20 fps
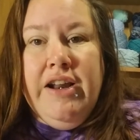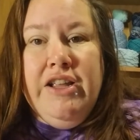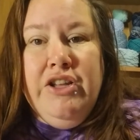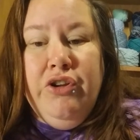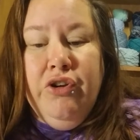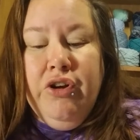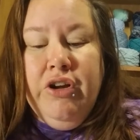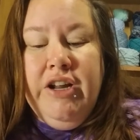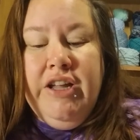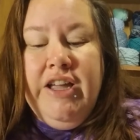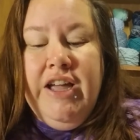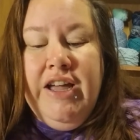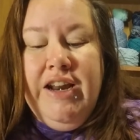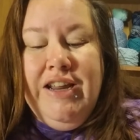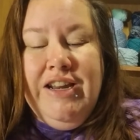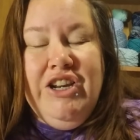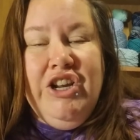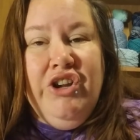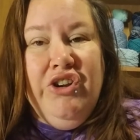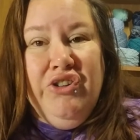you're gonna cut
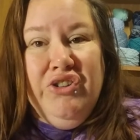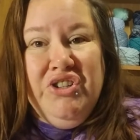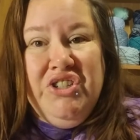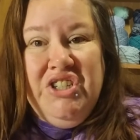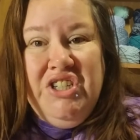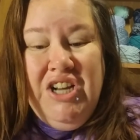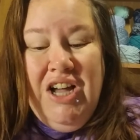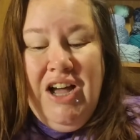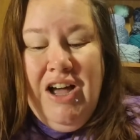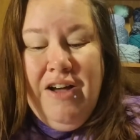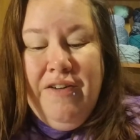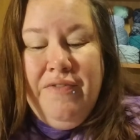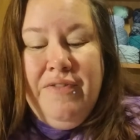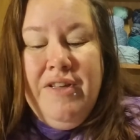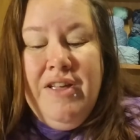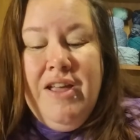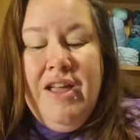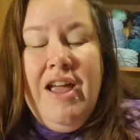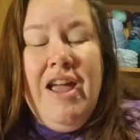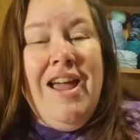into your stuff
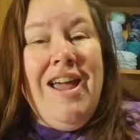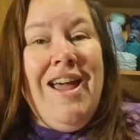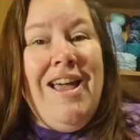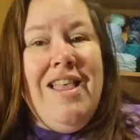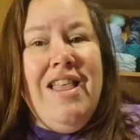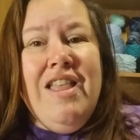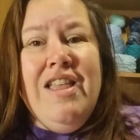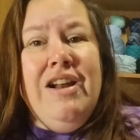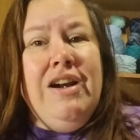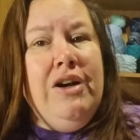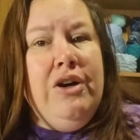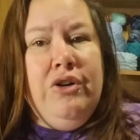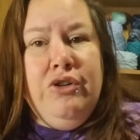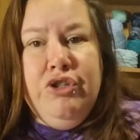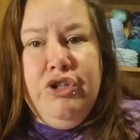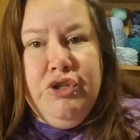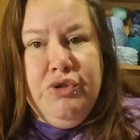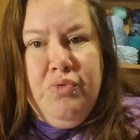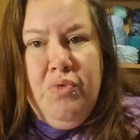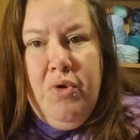and it'll
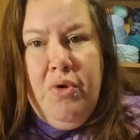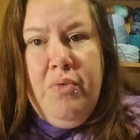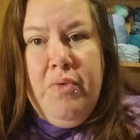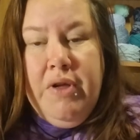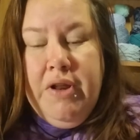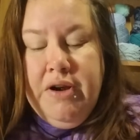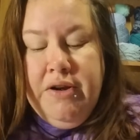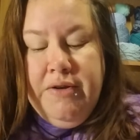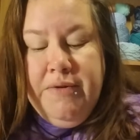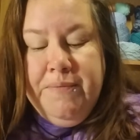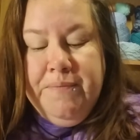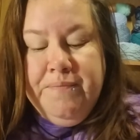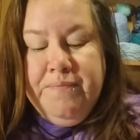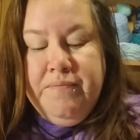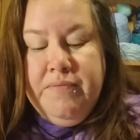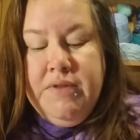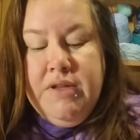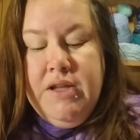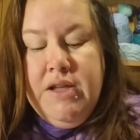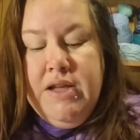just ruin.
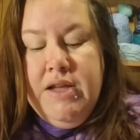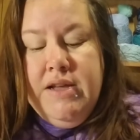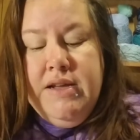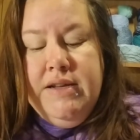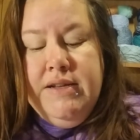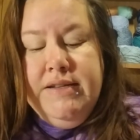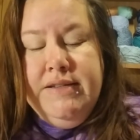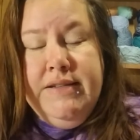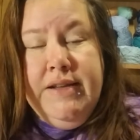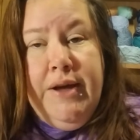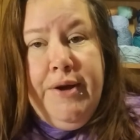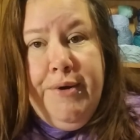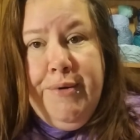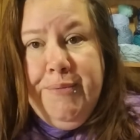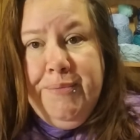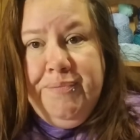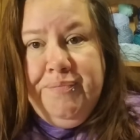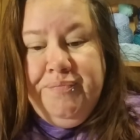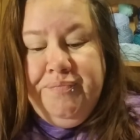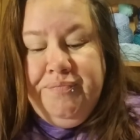So,